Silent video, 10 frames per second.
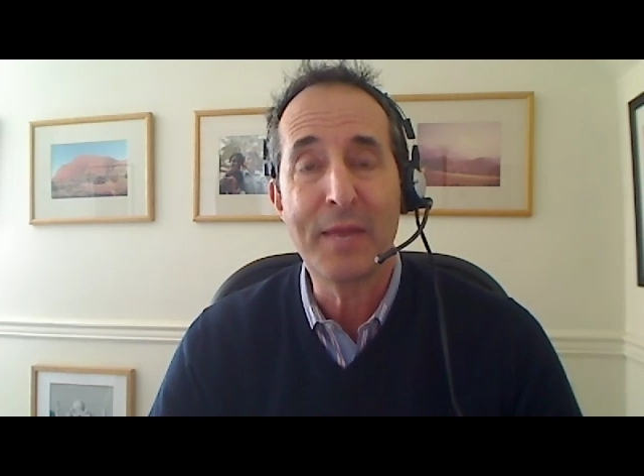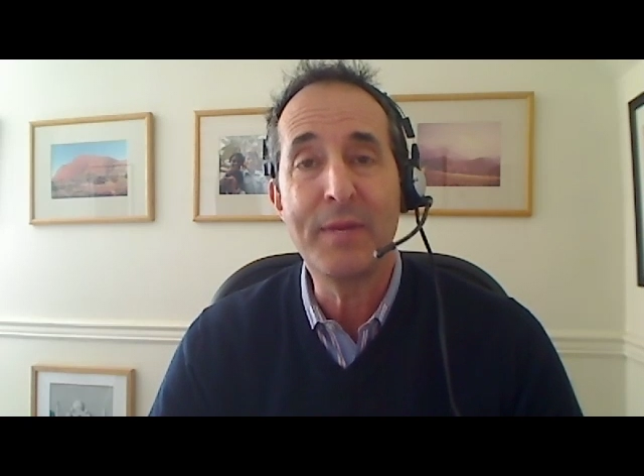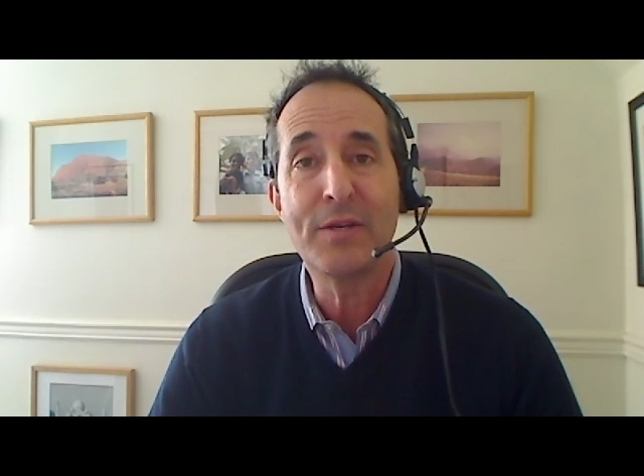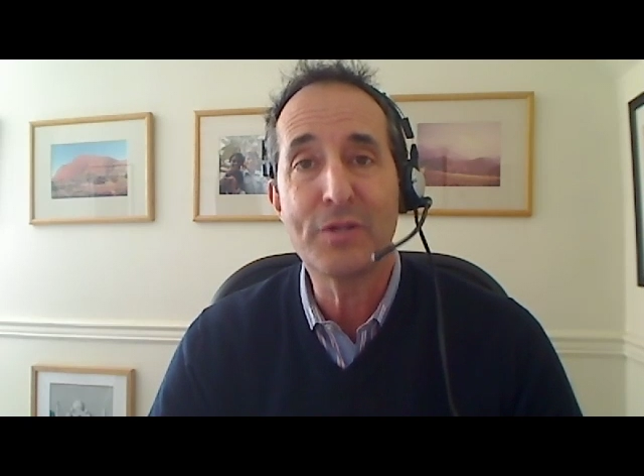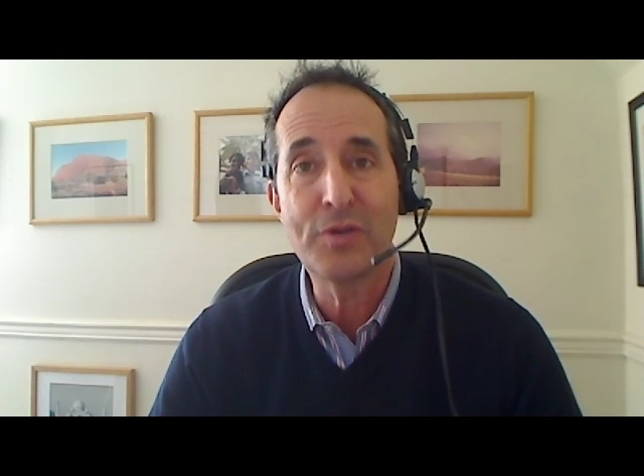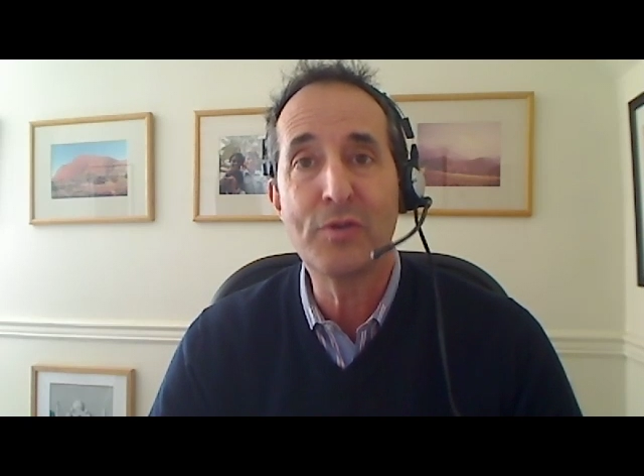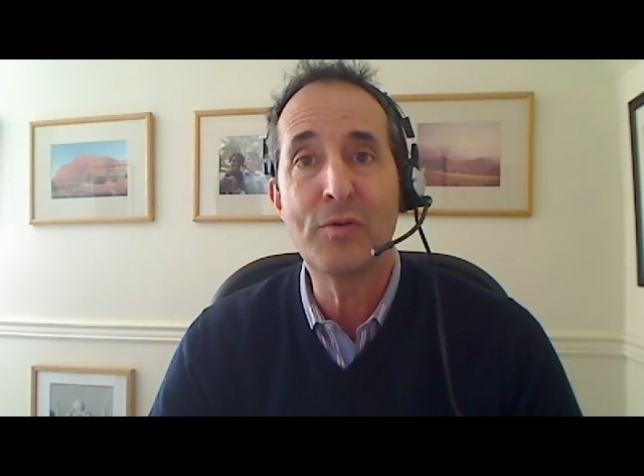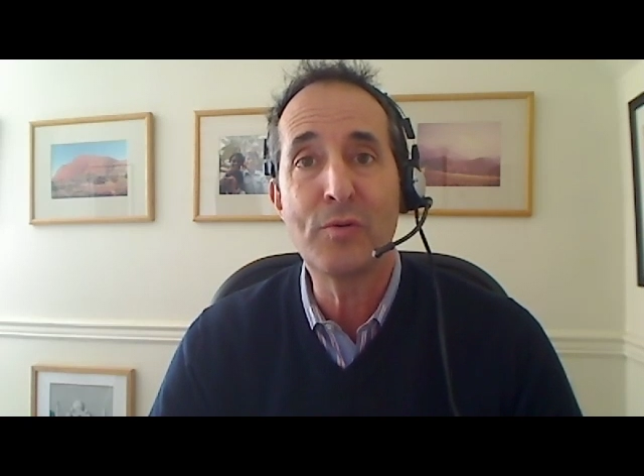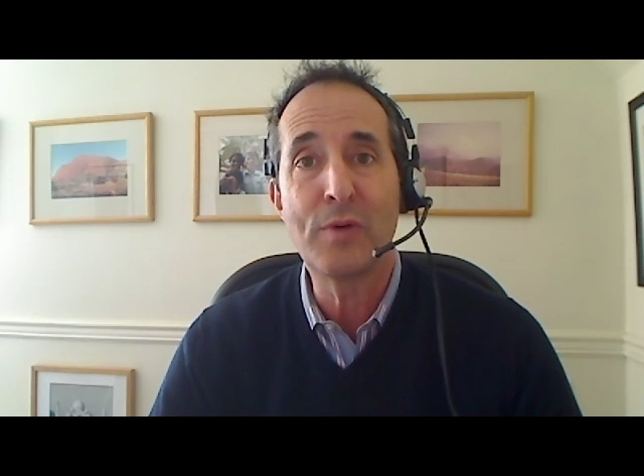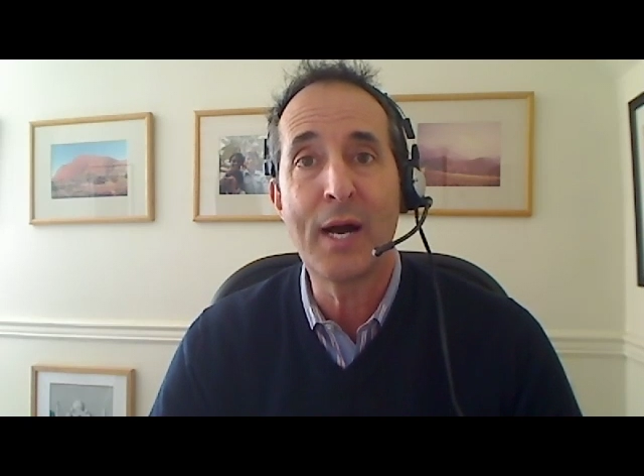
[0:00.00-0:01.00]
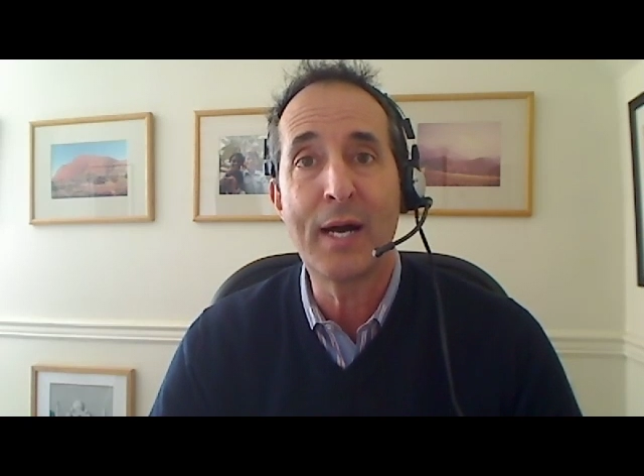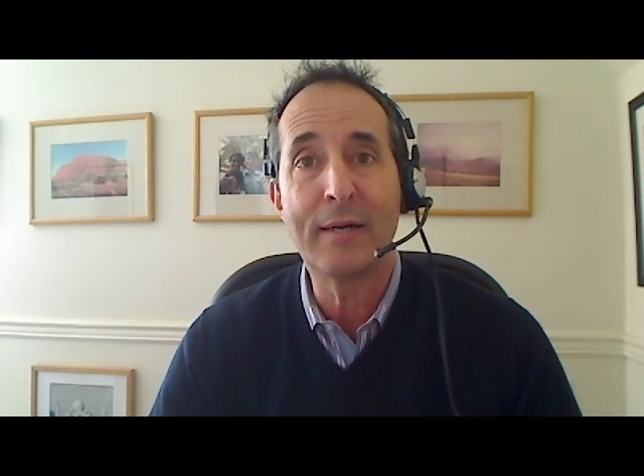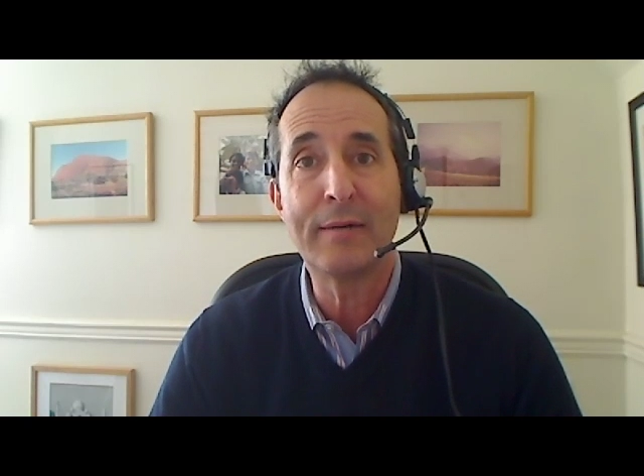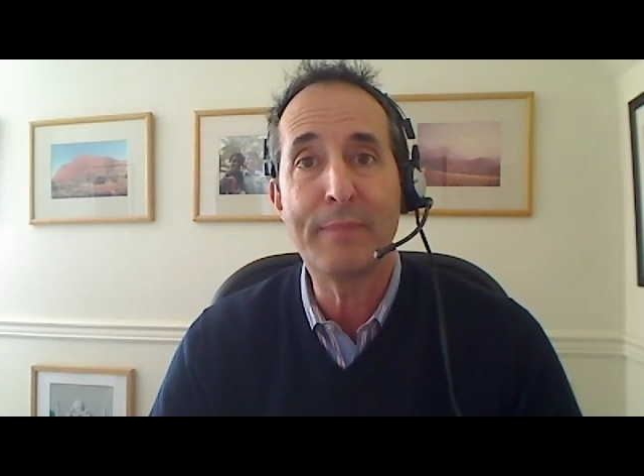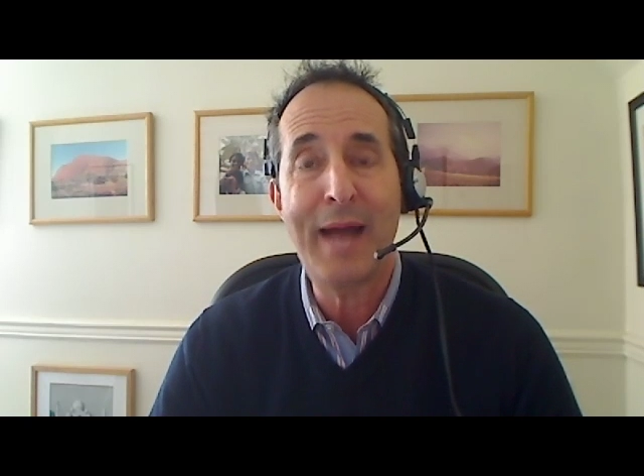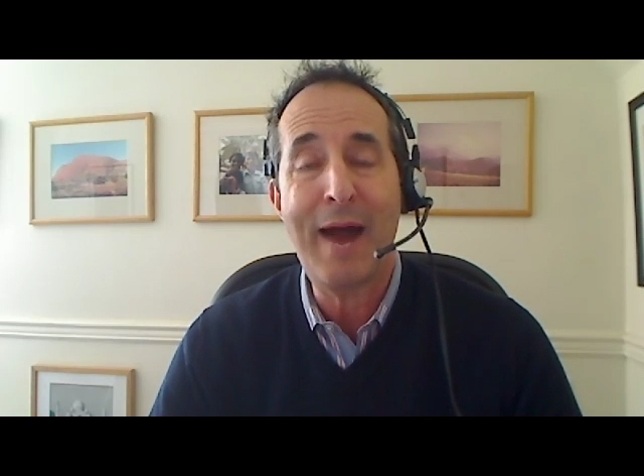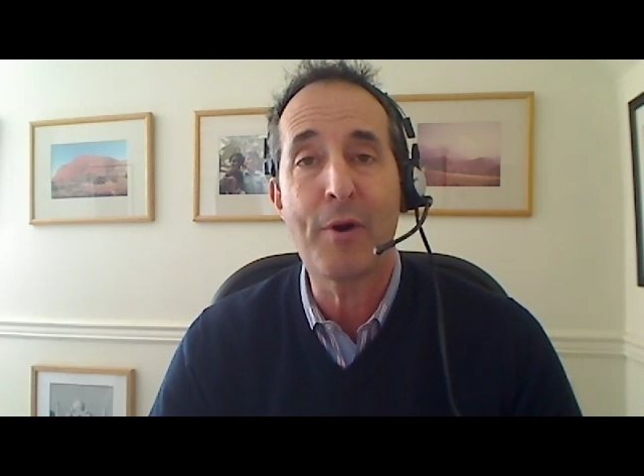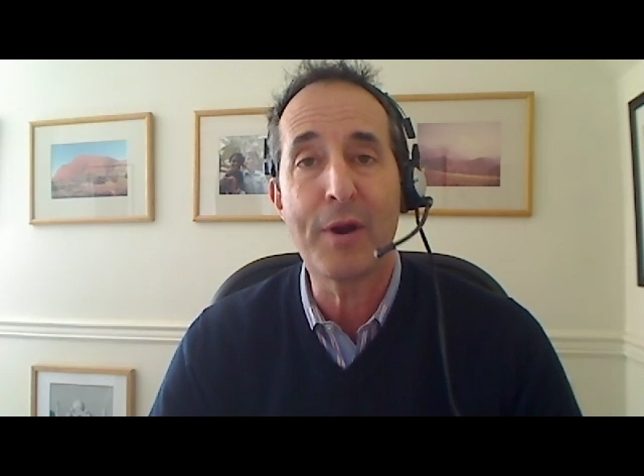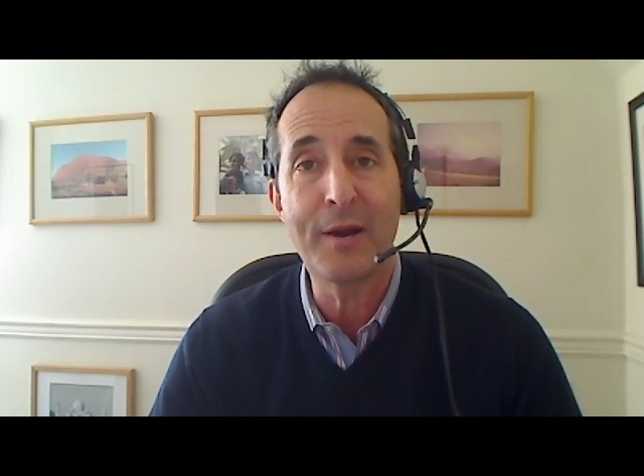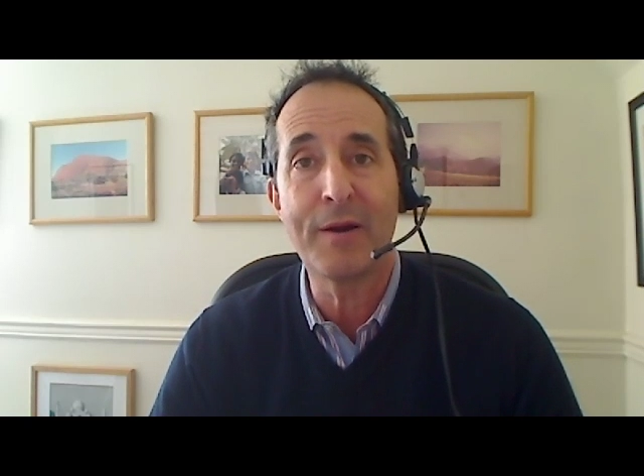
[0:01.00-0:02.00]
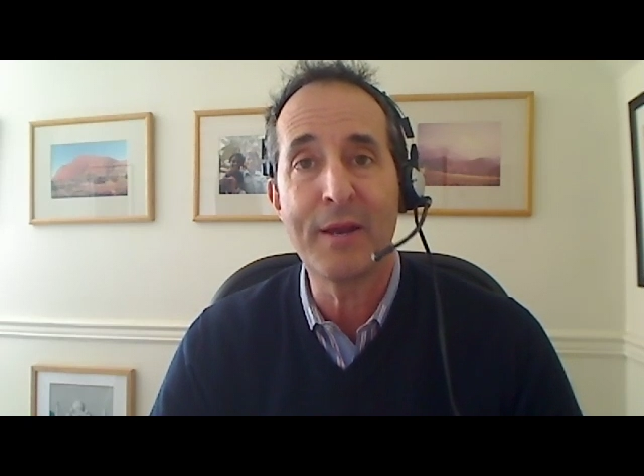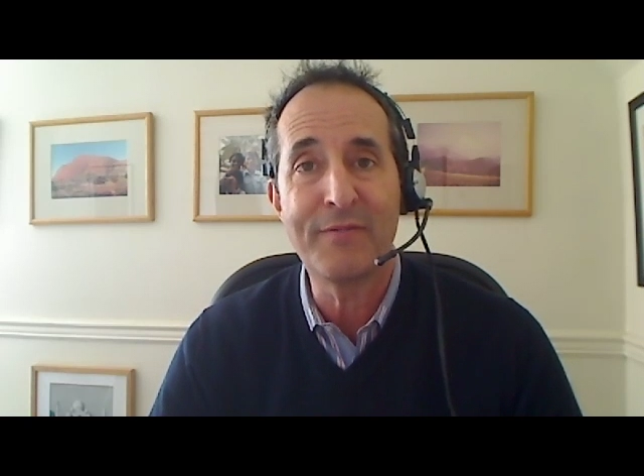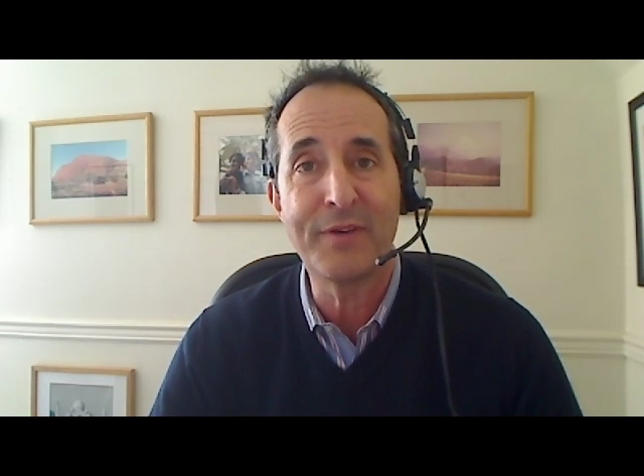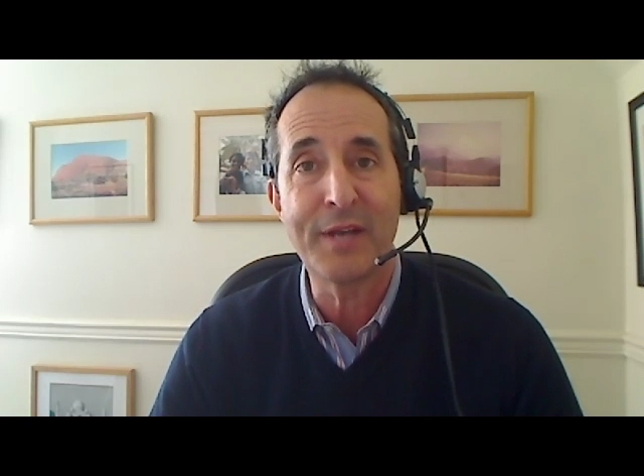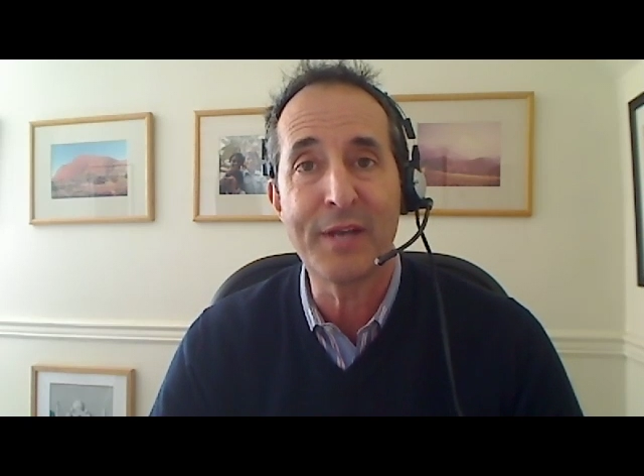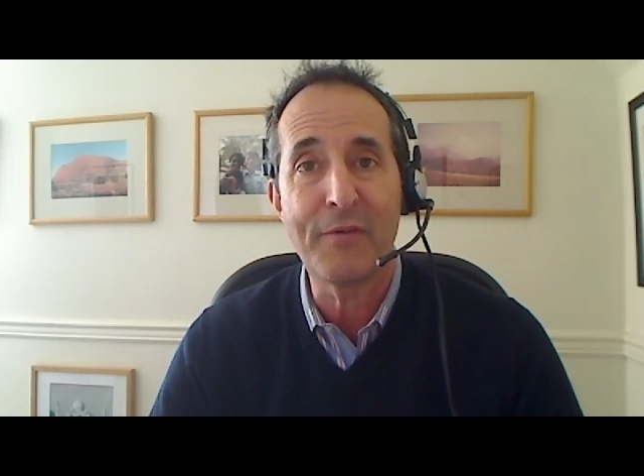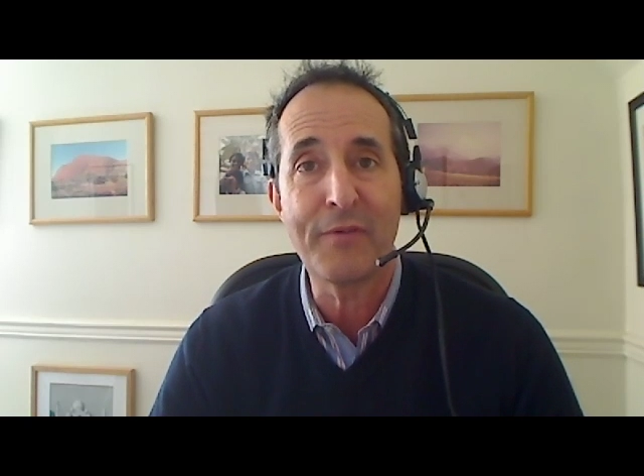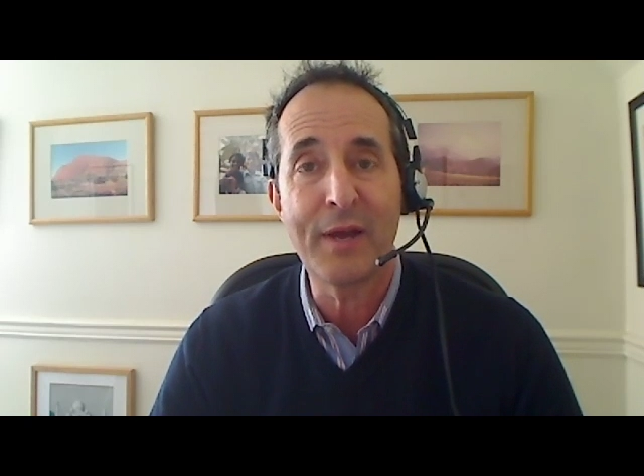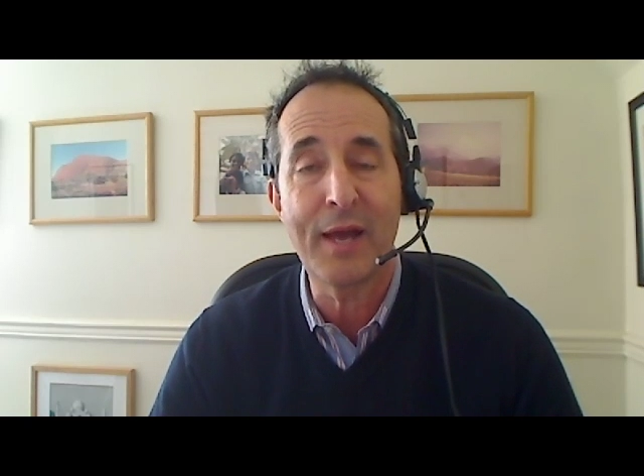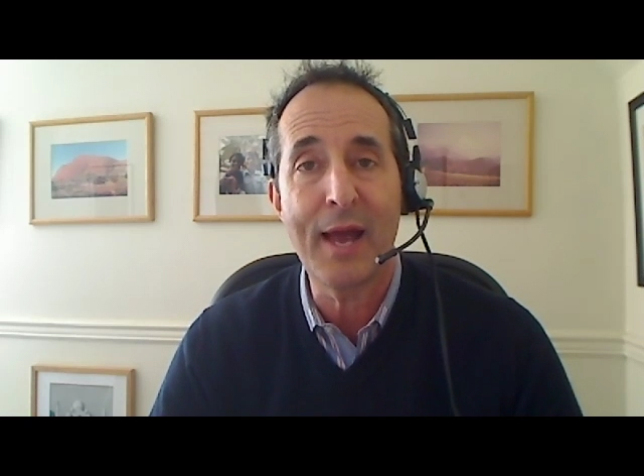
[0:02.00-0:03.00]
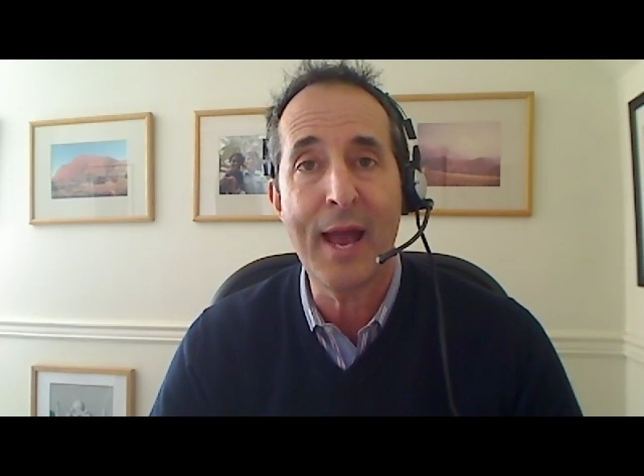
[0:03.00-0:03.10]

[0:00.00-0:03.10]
me to power here in Philadelphia,